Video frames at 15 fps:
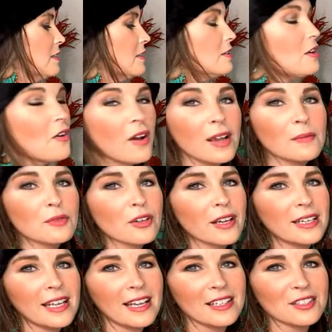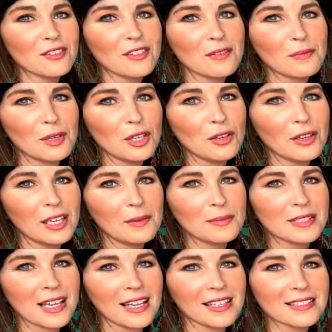No, I'm trying to answer them, but you keep
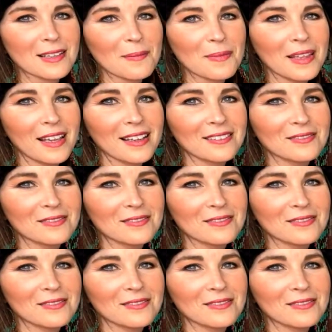saying Would that be